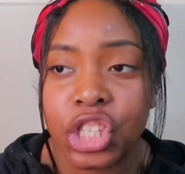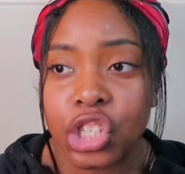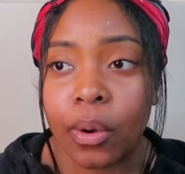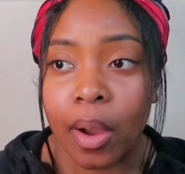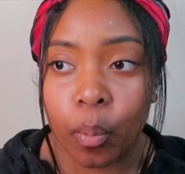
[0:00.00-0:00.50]

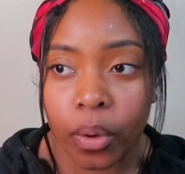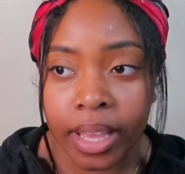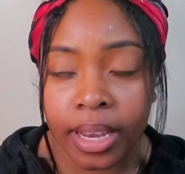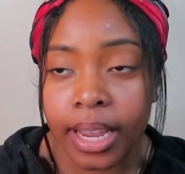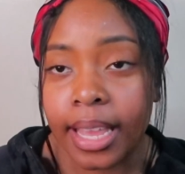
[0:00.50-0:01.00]
So I
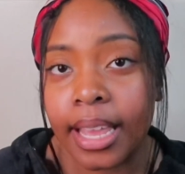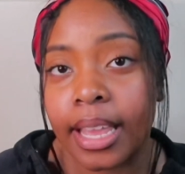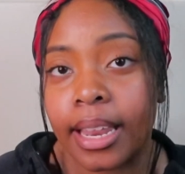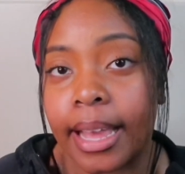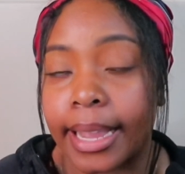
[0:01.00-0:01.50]
went
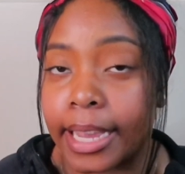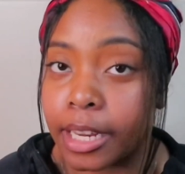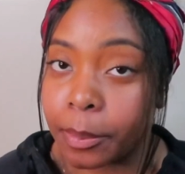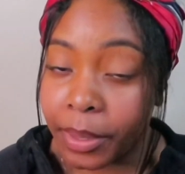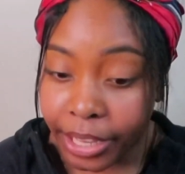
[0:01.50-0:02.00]
and I got
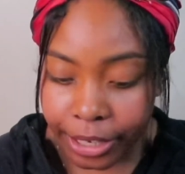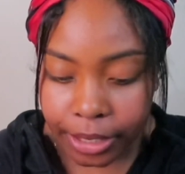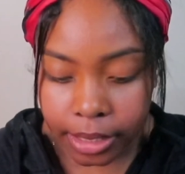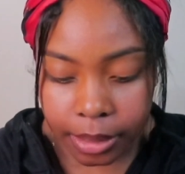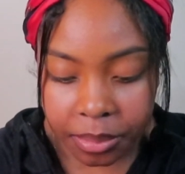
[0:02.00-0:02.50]
it pierced.